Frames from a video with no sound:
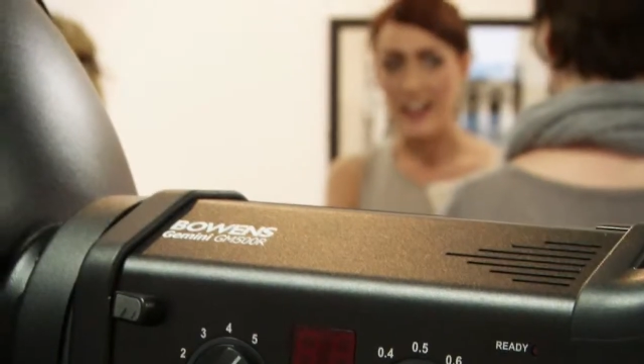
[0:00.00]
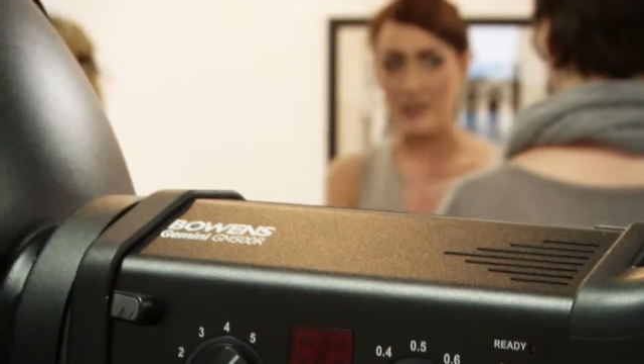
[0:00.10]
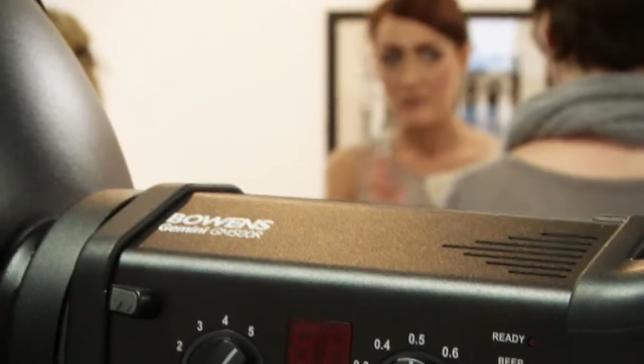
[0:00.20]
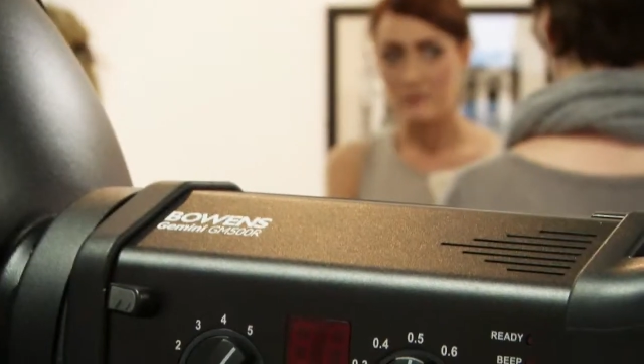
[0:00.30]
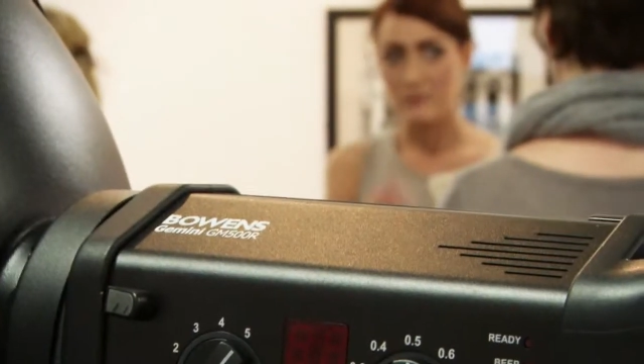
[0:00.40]

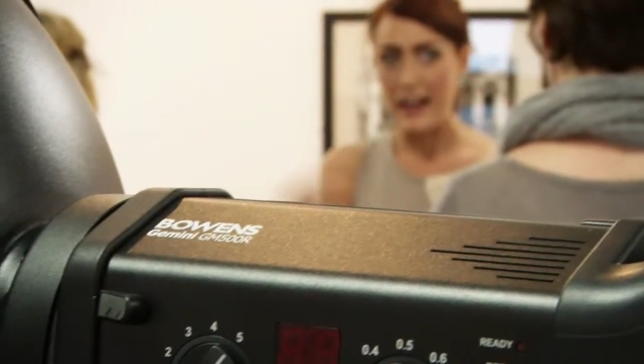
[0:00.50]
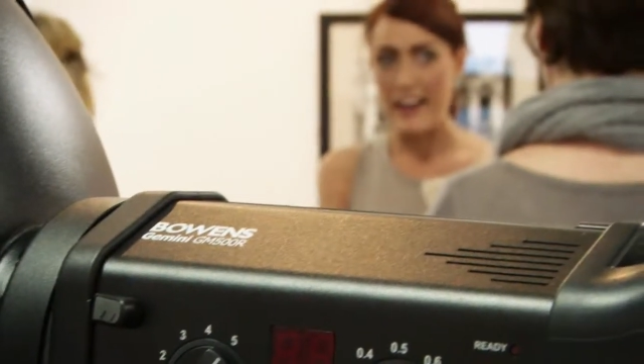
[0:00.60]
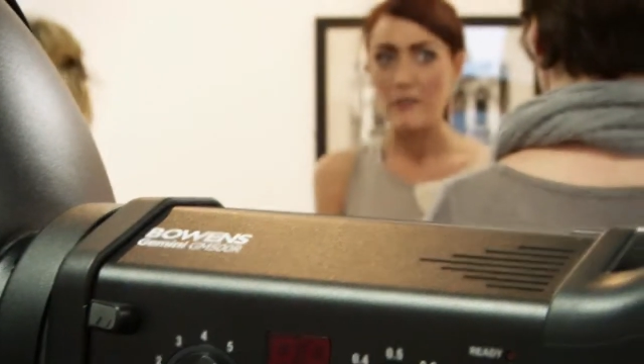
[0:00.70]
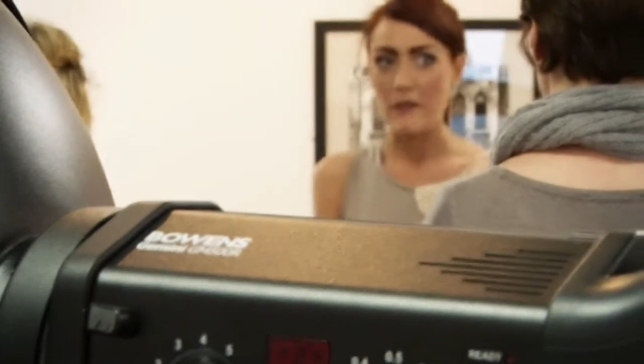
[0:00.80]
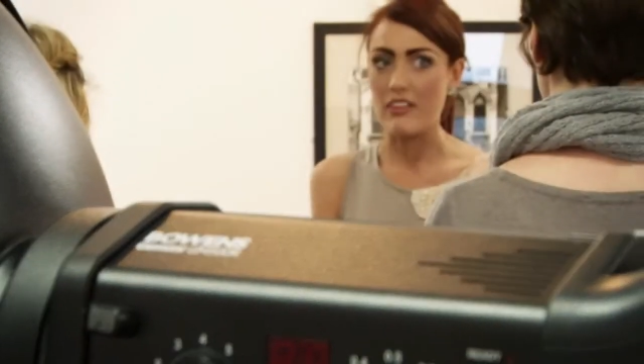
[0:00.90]
Without
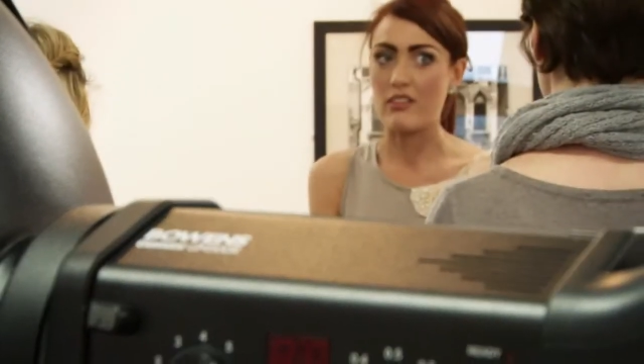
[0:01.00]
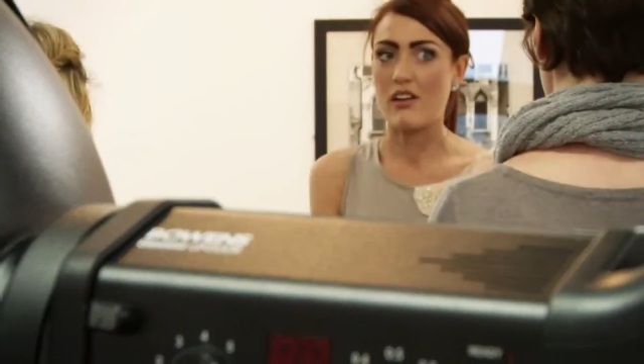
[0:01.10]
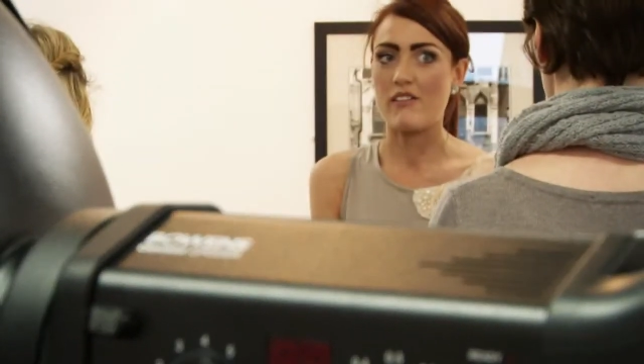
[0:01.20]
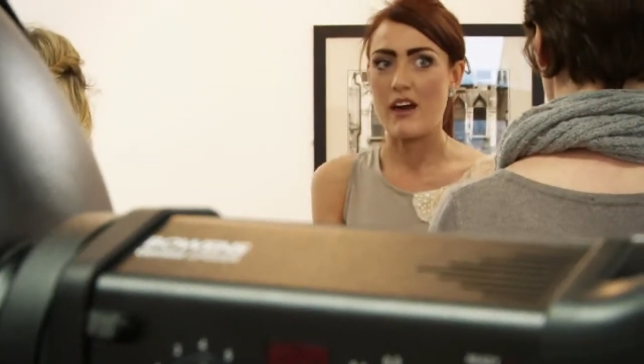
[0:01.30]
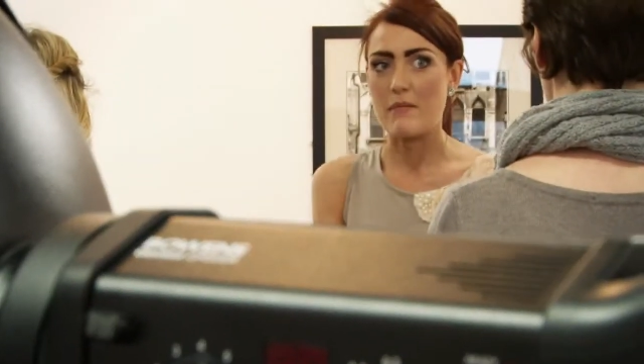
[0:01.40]
them,
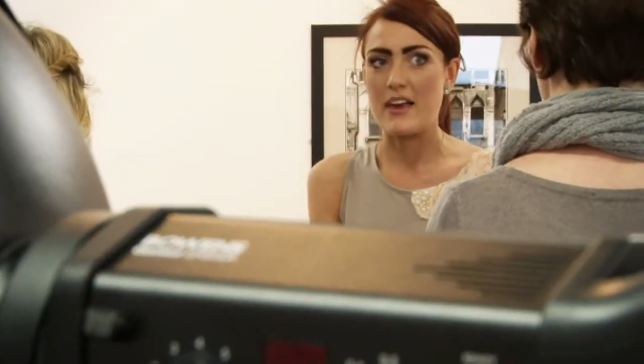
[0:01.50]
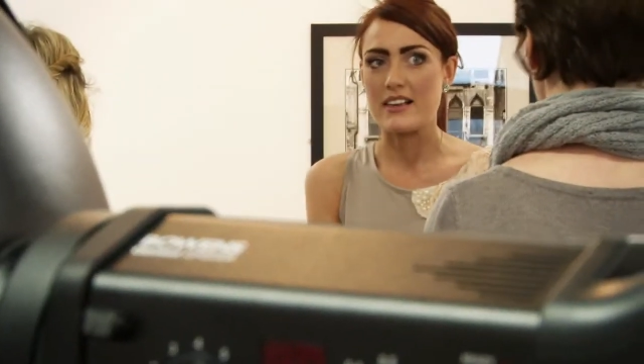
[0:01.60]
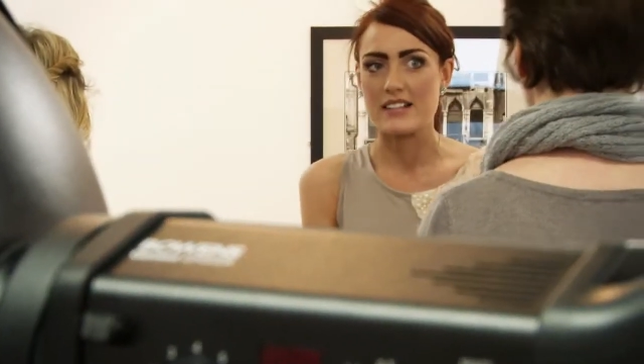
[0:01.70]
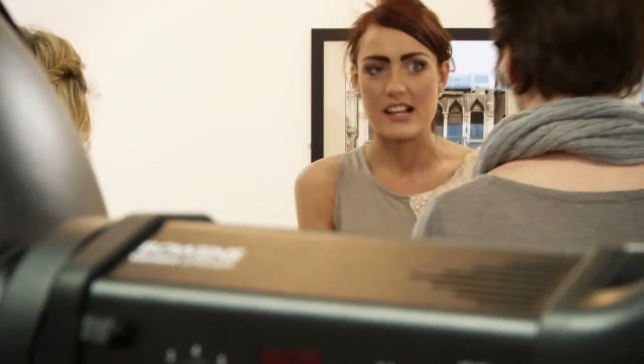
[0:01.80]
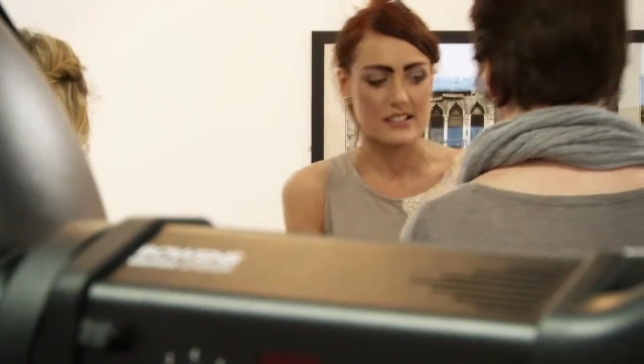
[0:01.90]
I wouldn't be
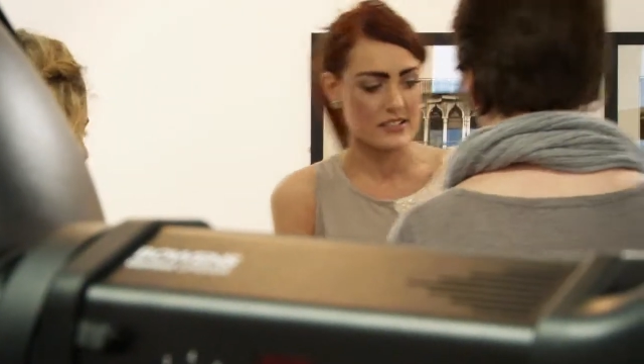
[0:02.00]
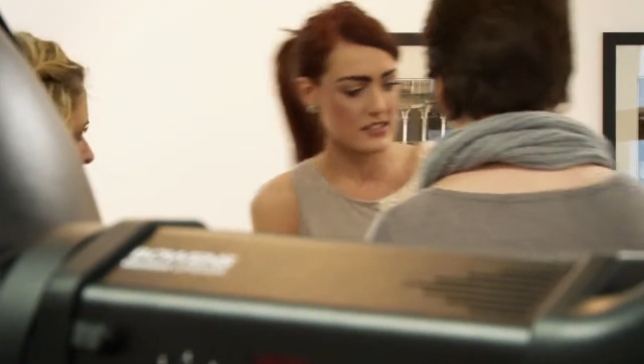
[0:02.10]
able to do